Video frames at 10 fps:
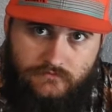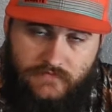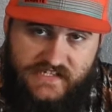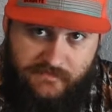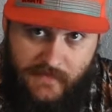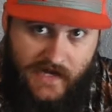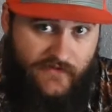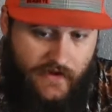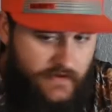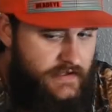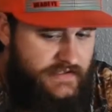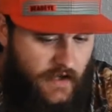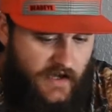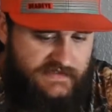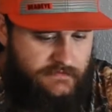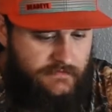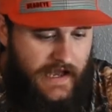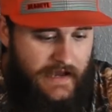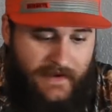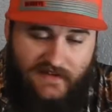is my favorite. It's awesome.
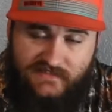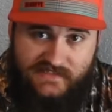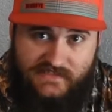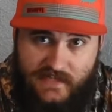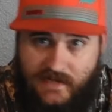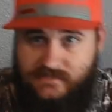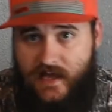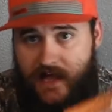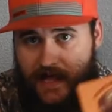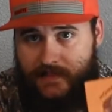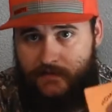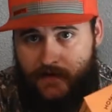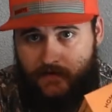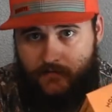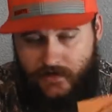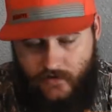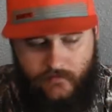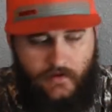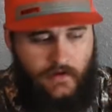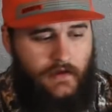High Mountain Seasoning. I highly recommend them.
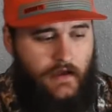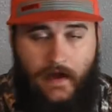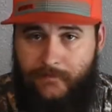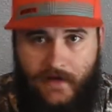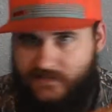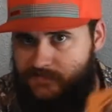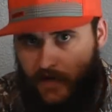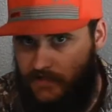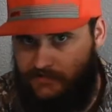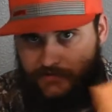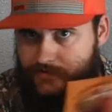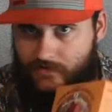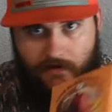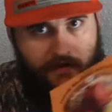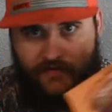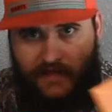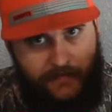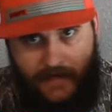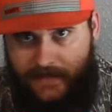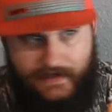I'm not sponsored or anything
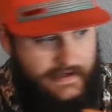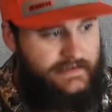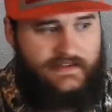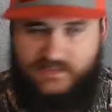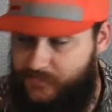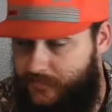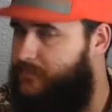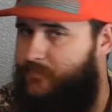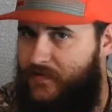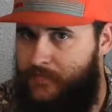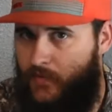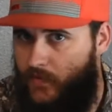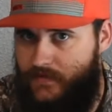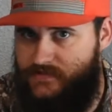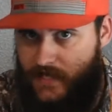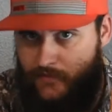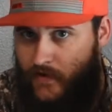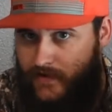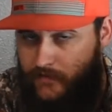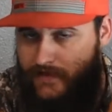by any of these people. I'm
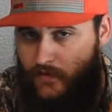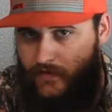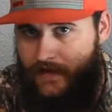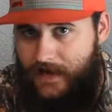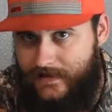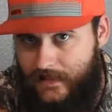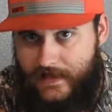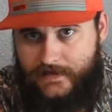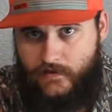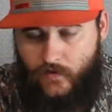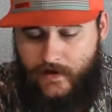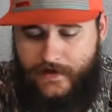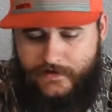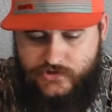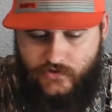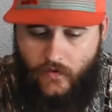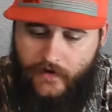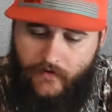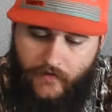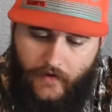recommending what I like and what I enjoy.
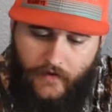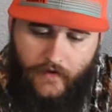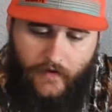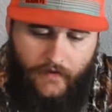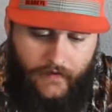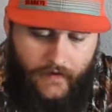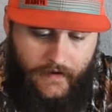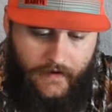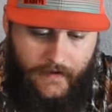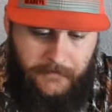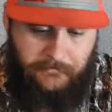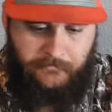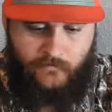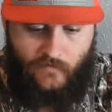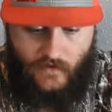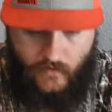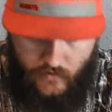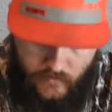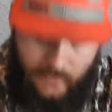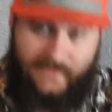
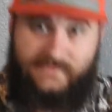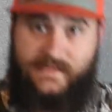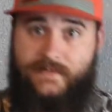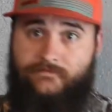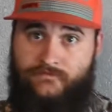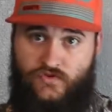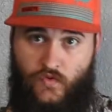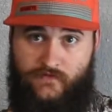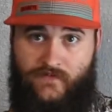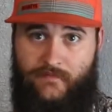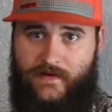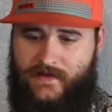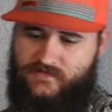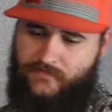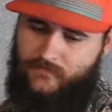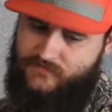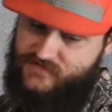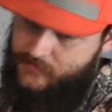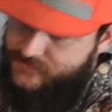Like I said, 25 pounds of summer